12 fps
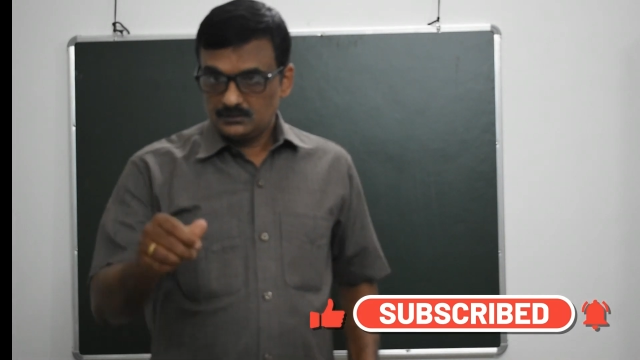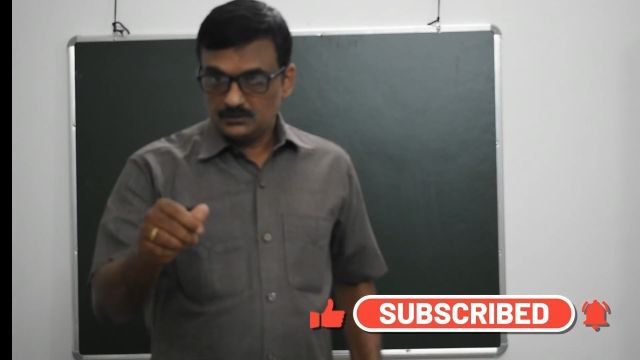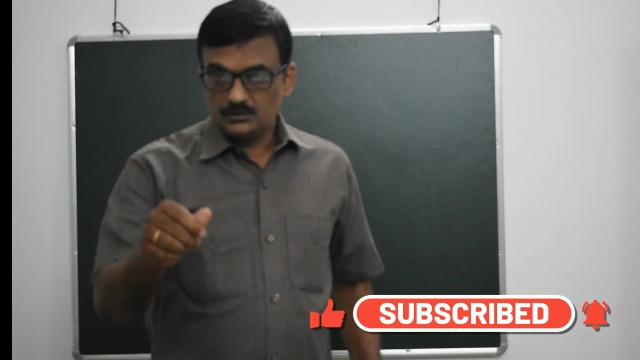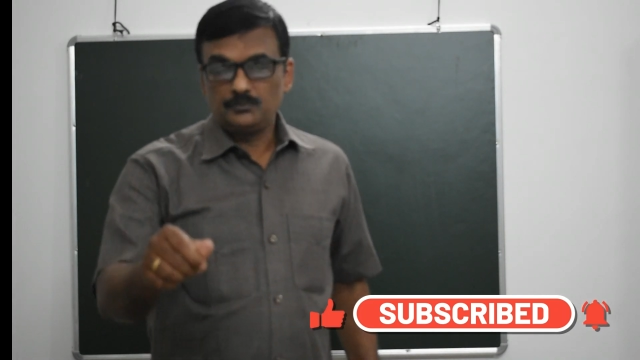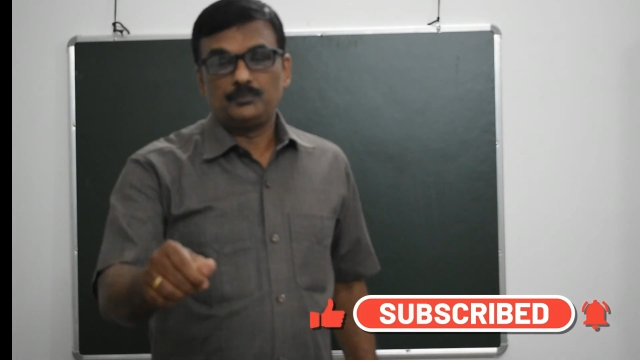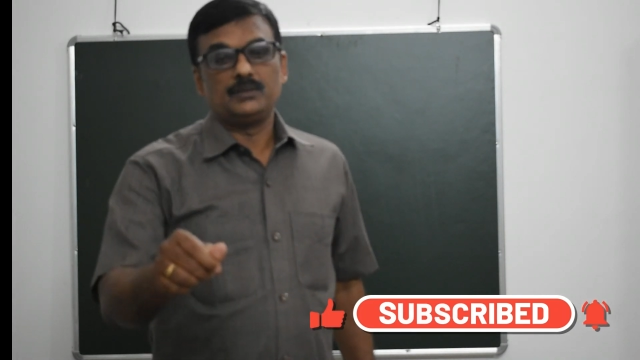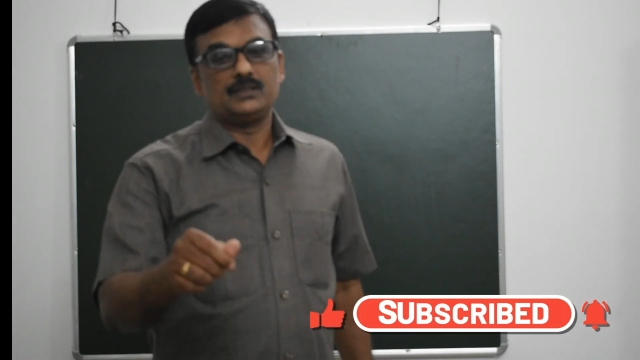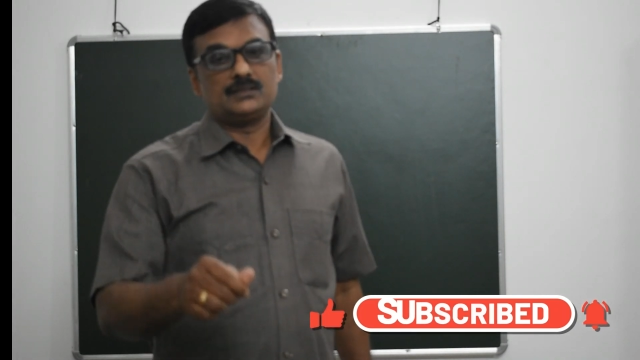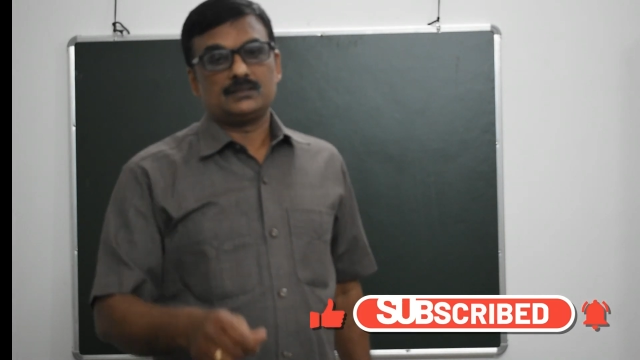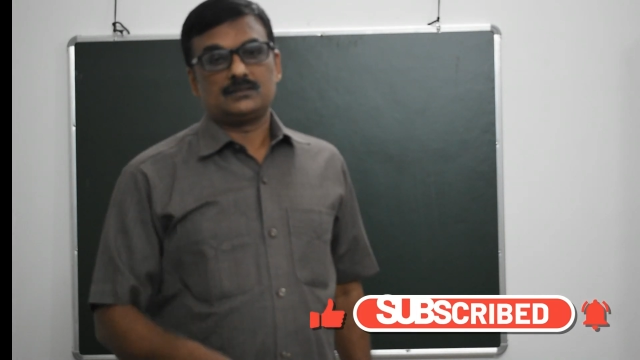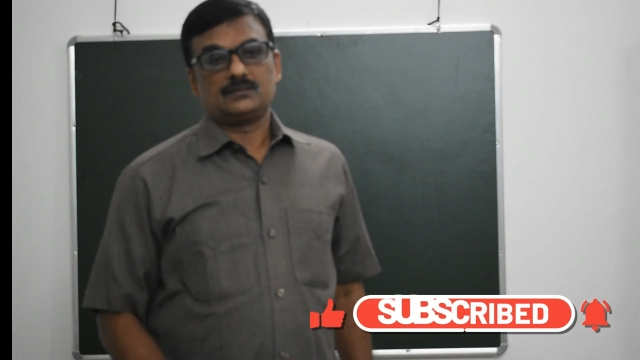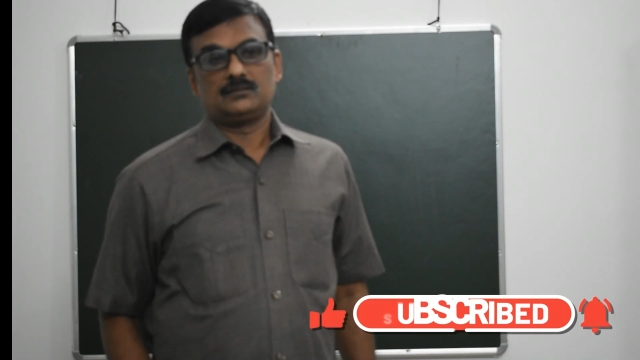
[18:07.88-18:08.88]
you
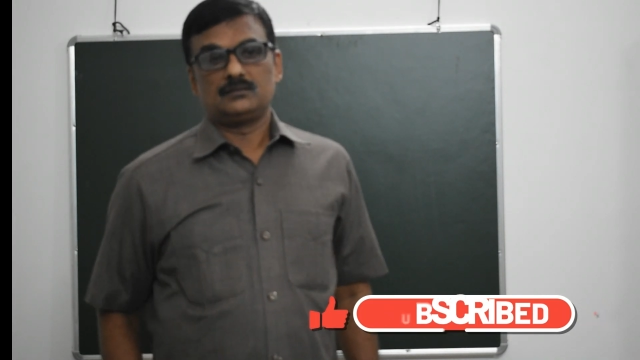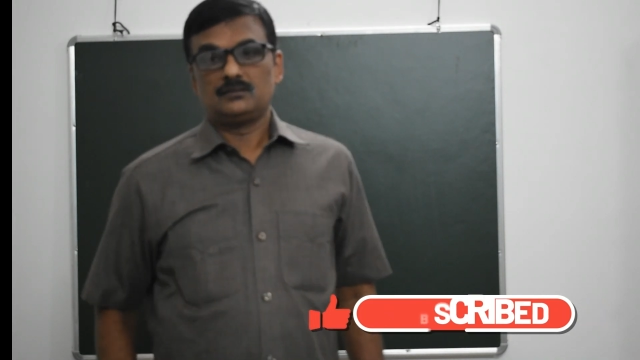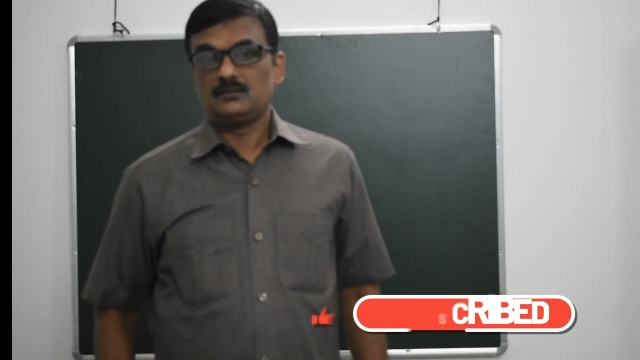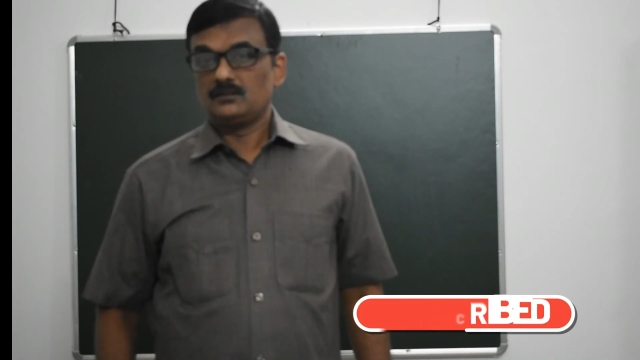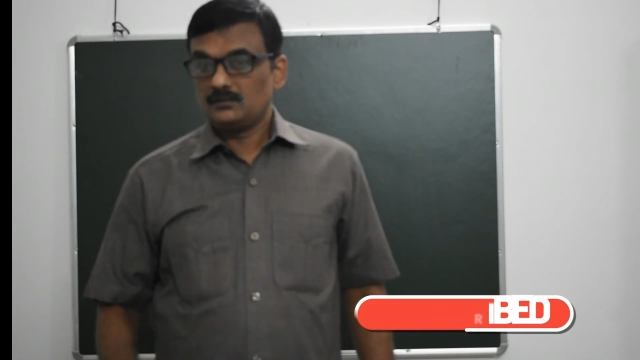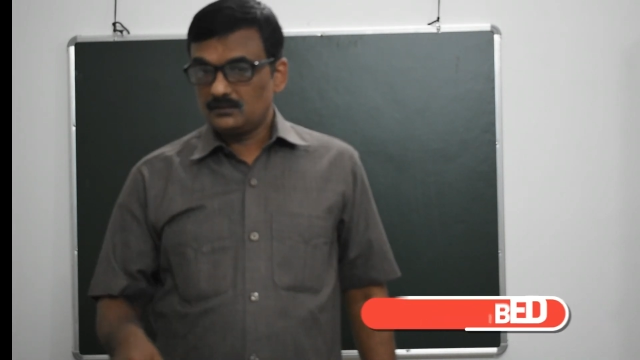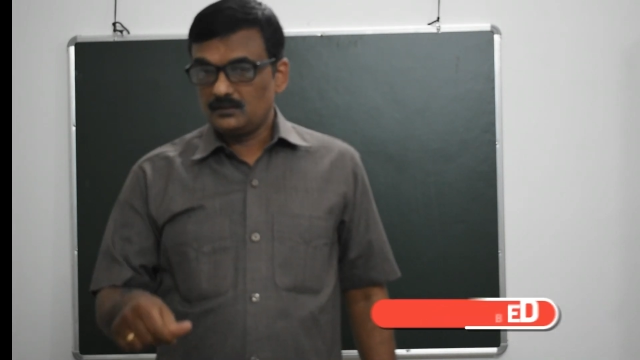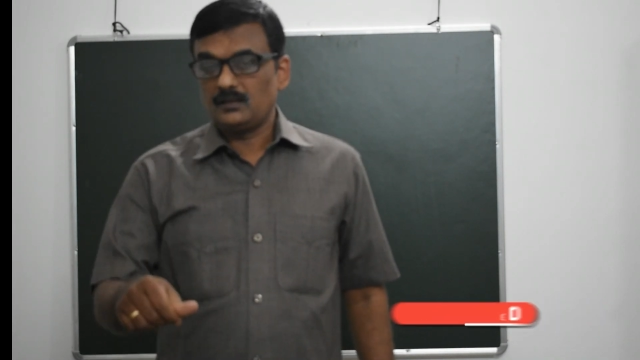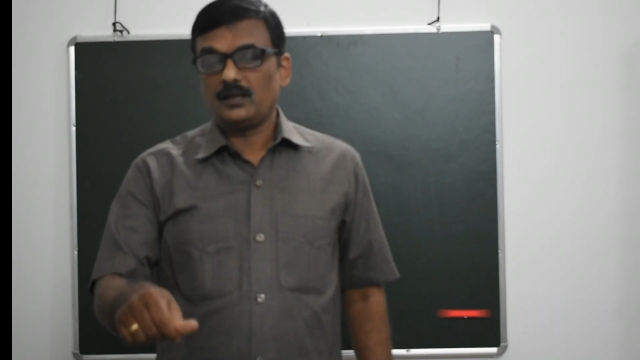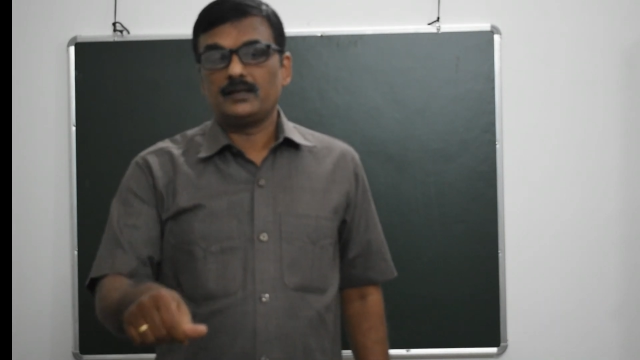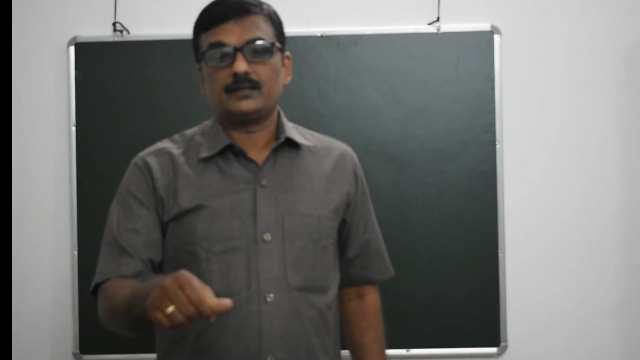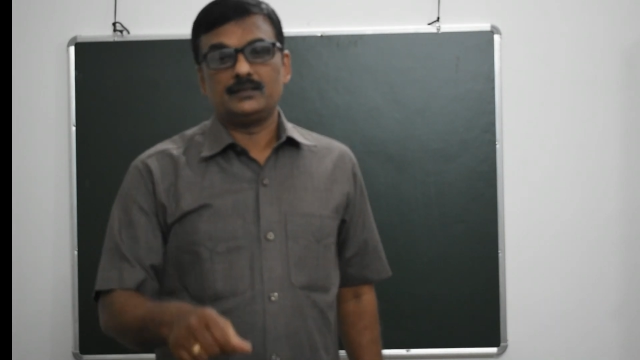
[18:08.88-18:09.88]
please
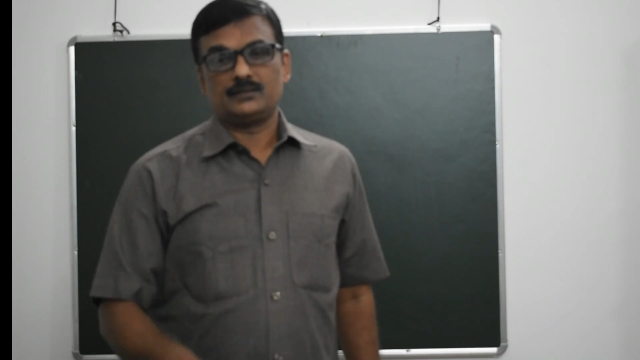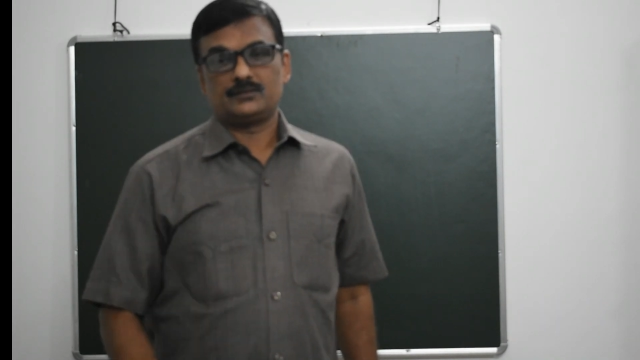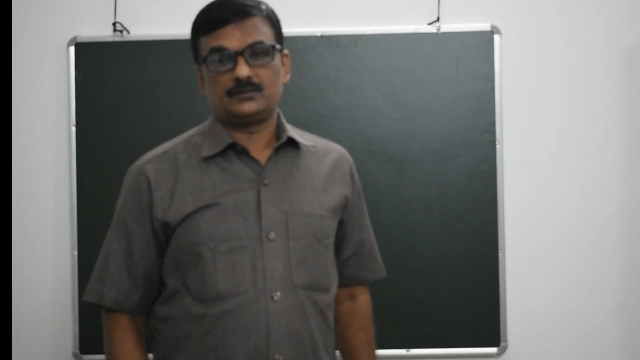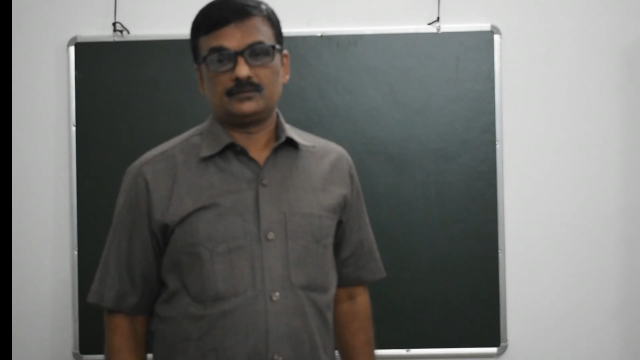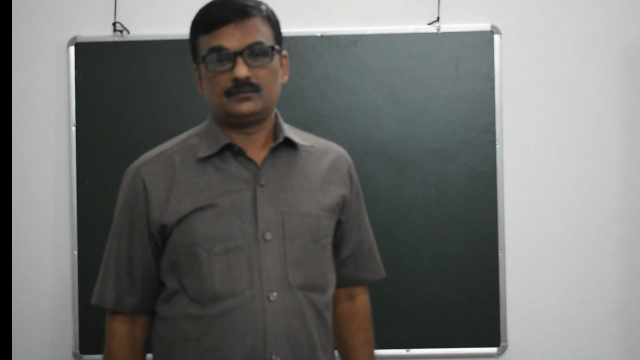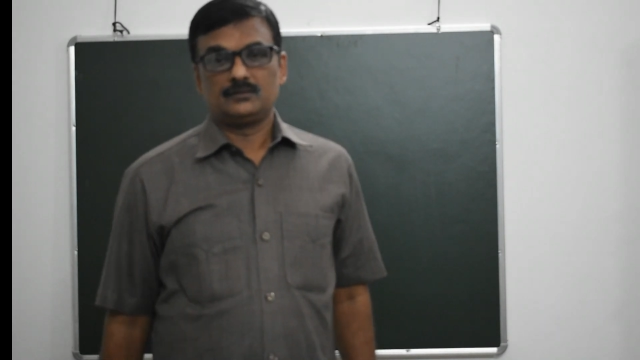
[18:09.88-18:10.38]
like it,